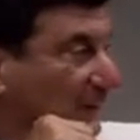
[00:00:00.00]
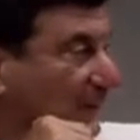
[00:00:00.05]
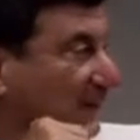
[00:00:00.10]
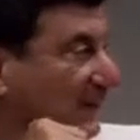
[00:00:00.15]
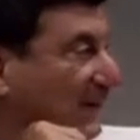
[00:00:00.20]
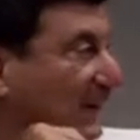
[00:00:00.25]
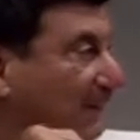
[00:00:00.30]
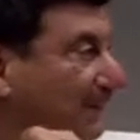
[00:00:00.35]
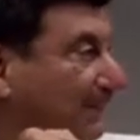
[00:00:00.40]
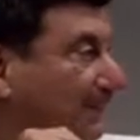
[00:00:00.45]

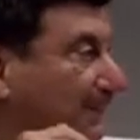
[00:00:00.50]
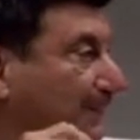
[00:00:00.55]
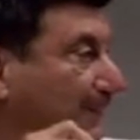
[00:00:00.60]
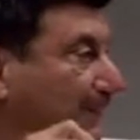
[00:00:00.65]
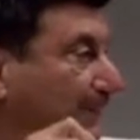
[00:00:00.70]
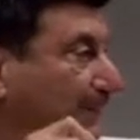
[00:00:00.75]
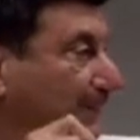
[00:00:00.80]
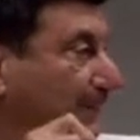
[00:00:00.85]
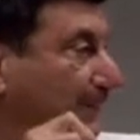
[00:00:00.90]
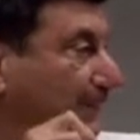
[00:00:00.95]
Yep.
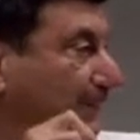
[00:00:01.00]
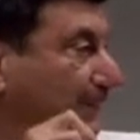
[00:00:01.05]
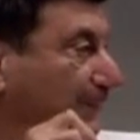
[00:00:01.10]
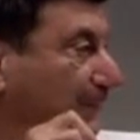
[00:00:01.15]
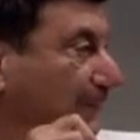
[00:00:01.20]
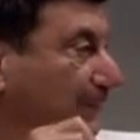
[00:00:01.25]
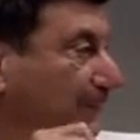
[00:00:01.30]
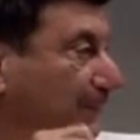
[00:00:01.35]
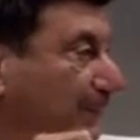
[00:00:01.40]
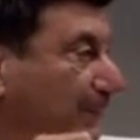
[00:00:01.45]

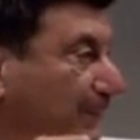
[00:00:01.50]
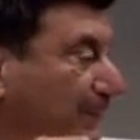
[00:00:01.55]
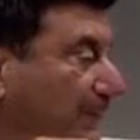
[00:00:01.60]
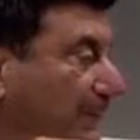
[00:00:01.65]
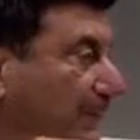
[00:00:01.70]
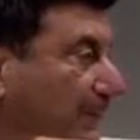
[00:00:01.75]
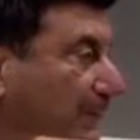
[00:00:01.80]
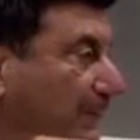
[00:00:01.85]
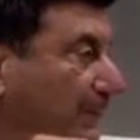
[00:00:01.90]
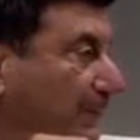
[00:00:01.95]
Um,
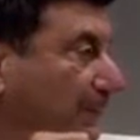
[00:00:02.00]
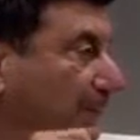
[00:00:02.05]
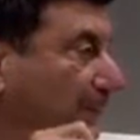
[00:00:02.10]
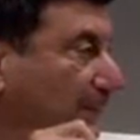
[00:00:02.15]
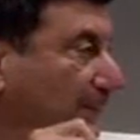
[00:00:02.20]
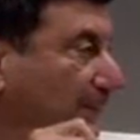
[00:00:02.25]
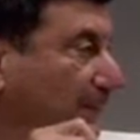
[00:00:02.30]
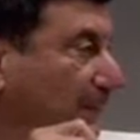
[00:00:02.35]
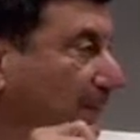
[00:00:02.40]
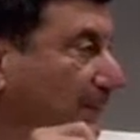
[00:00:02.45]
I know you were
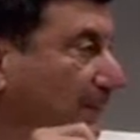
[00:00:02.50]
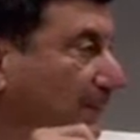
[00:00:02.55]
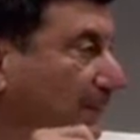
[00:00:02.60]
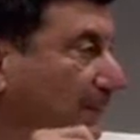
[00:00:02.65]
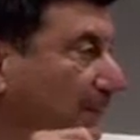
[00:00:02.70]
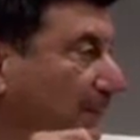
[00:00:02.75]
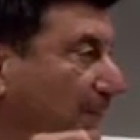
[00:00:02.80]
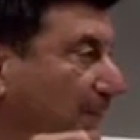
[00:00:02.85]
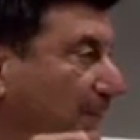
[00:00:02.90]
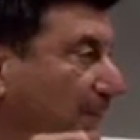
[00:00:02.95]
talking about
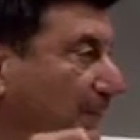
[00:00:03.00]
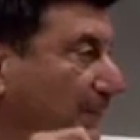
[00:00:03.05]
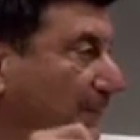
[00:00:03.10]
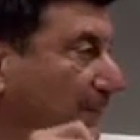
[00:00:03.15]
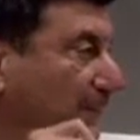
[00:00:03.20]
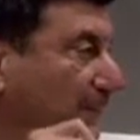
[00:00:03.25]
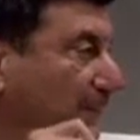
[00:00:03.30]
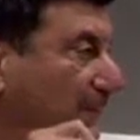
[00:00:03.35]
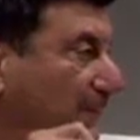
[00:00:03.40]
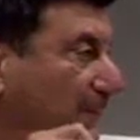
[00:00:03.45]
what
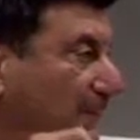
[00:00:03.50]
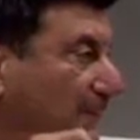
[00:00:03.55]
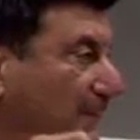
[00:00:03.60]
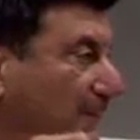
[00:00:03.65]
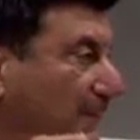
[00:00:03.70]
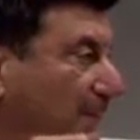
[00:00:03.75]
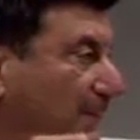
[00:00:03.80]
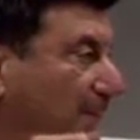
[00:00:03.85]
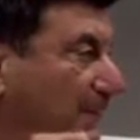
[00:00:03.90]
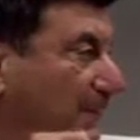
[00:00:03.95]
y'all
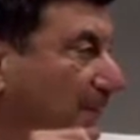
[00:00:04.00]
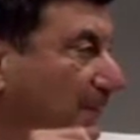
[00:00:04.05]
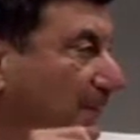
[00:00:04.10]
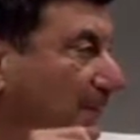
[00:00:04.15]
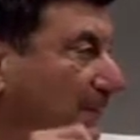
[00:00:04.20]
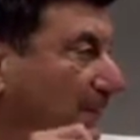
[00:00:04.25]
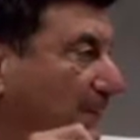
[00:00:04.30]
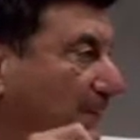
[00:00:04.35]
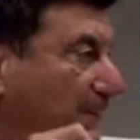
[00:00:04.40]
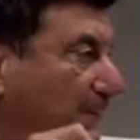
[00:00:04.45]
have right
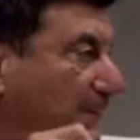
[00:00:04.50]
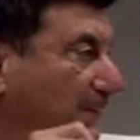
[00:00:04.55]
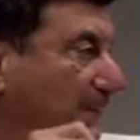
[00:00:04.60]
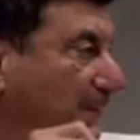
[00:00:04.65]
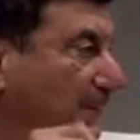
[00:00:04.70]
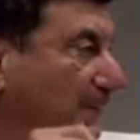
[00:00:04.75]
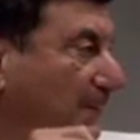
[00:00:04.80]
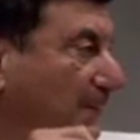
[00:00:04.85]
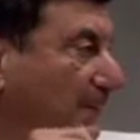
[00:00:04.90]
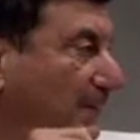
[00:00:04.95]
now uh,
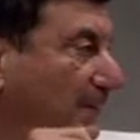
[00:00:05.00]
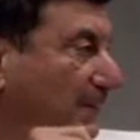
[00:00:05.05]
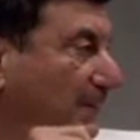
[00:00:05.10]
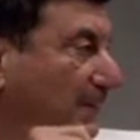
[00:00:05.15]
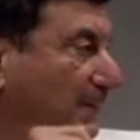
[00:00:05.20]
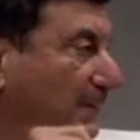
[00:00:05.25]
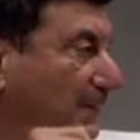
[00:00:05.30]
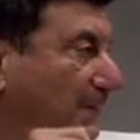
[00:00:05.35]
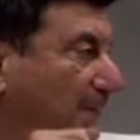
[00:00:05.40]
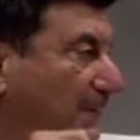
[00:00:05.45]
as uh,
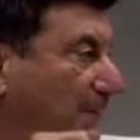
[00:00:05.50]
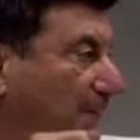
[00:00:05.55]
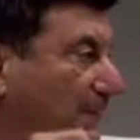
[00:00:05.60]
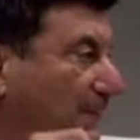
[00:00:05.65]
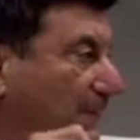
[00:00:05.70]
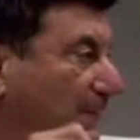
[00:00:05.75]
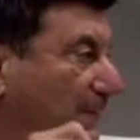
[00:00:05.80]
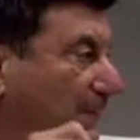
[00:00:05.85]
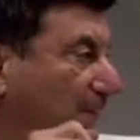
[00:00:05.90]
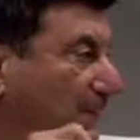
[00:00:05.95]

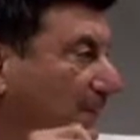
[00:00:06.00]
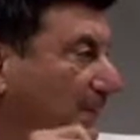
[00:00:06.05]
attractions